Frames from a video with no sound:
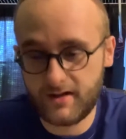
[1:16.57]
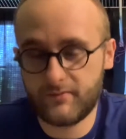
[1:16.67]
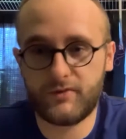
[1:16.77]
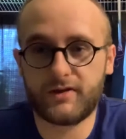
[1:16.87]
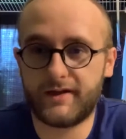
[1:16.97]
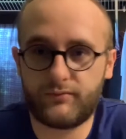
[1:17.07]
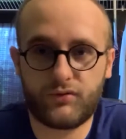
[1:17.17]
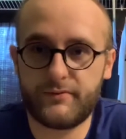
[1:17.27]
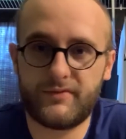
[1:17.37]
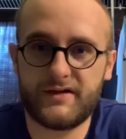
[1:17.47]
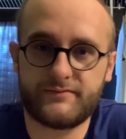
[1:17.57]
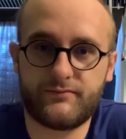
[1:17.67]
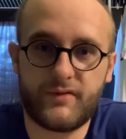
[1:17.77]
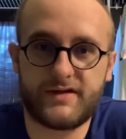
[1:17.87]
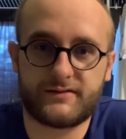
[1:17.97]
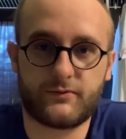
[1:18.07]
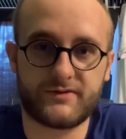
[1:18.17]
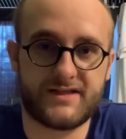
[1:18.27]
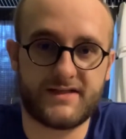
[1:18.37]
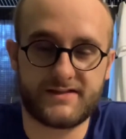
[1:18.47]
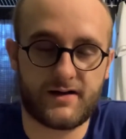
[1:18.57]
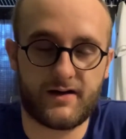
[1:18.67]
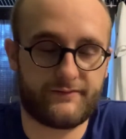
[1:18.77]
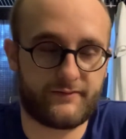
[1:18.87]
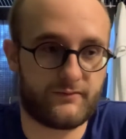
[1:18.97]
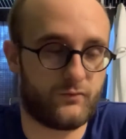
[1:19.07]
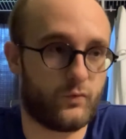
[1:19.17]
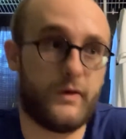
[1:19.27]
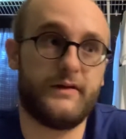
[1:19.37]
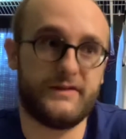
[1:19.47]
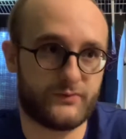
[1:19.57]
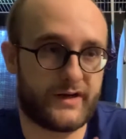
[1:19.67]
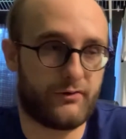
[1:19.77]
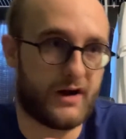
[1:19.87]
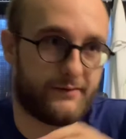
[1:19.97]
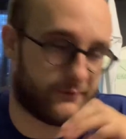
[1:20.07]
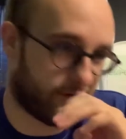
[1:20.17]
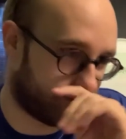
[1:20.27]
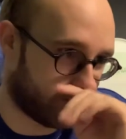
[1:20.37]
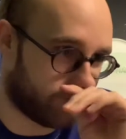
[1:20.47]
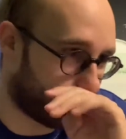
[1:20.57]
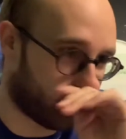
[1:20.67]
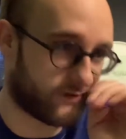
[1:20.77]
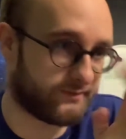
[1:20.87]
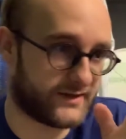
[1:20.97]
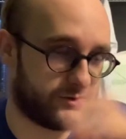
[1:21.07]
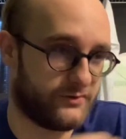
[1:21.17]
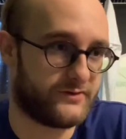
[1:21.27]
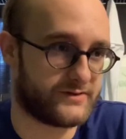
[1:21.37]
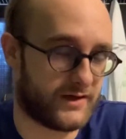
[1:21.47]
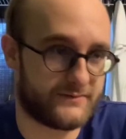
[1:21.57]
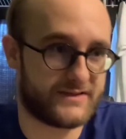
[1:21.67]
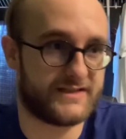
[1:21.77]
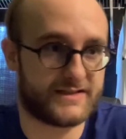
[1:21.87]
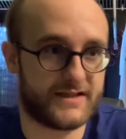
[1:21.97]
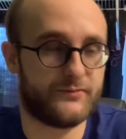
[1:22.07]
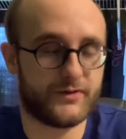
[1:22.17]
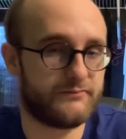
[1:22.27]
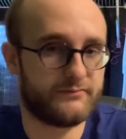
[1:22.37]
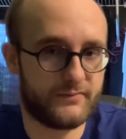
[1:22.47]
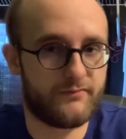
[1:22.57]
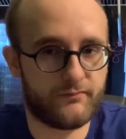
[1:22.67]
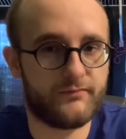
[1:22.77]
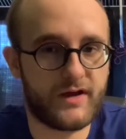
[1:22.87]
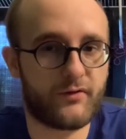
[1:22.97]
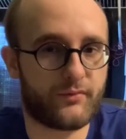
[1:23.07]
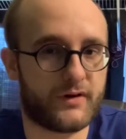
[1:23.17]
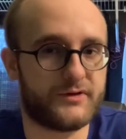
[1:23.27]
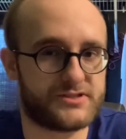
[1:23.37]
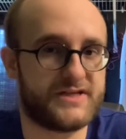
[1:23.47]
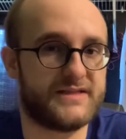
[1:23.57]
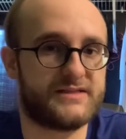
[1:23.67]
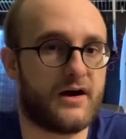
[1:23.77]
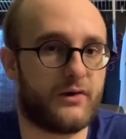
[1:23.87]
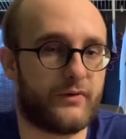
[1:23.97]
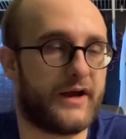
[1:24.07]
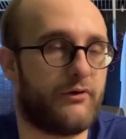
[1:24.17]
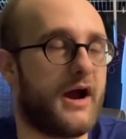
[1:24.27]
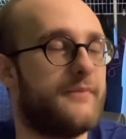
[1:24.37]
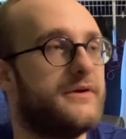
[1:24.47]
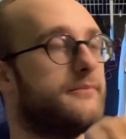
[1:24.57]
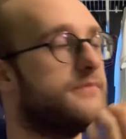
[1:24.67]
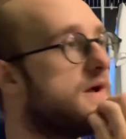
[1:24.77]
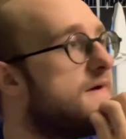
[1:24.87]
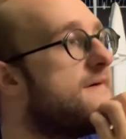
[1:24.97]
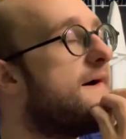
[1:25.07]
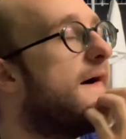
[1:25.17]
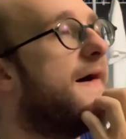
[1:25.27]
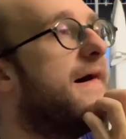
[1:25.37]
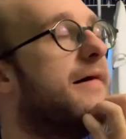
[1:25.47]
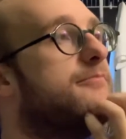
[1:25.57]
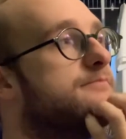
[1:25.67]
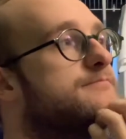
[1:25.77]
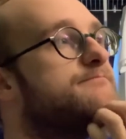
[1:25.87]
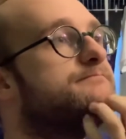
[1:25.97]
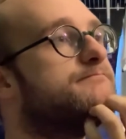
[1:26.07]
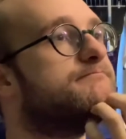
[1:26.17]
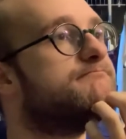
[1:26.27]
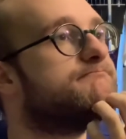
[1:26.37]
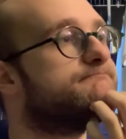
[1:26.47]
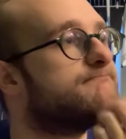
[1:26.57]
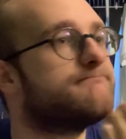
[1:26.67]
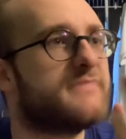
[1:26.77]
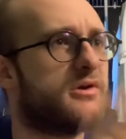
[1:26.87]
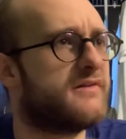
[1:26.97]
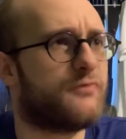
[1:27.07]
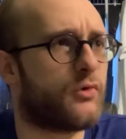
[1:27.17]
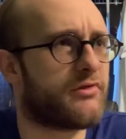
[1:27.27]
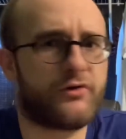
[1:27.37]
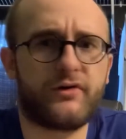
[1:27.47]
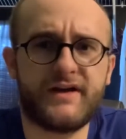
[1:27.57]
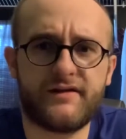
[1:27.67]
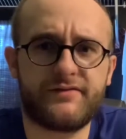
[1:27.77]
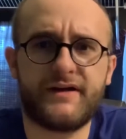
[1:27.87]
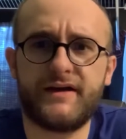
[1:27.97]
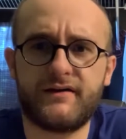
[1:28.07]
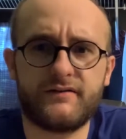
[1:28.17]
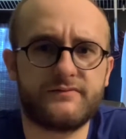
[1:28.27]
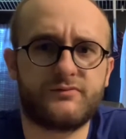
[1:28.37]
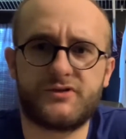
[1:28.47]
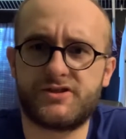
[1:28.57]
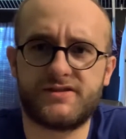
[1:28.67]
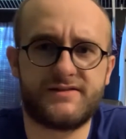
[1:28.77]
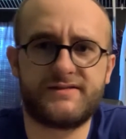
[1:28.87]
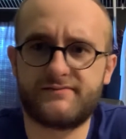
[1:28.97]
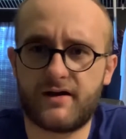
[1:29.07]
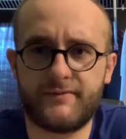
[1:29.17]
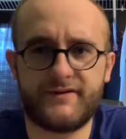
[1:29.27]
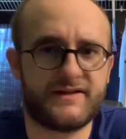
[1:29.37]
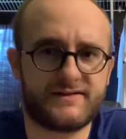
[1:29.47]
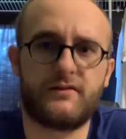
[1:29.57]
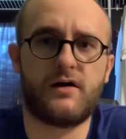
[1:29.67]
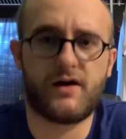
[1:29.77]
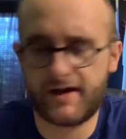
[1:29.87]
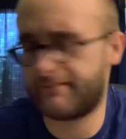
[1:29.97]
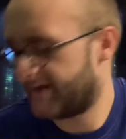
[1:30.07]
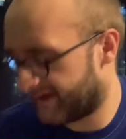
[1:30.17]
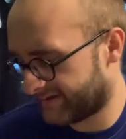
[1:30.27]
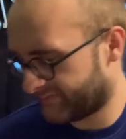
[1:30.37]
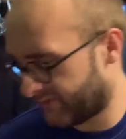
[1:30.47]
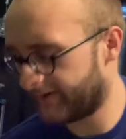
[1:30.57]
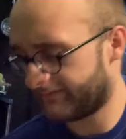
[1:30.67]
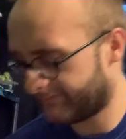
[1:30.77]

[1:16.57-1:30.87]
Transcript: but like pretty base, basically almost dead stock from at least when I grabbed them. Obviously, I've worn them like two or three times since then, but they were pretty much dead stock when I grabbed them. Um, they were like 430, I think, which is, I mean, that's a lot, yes, but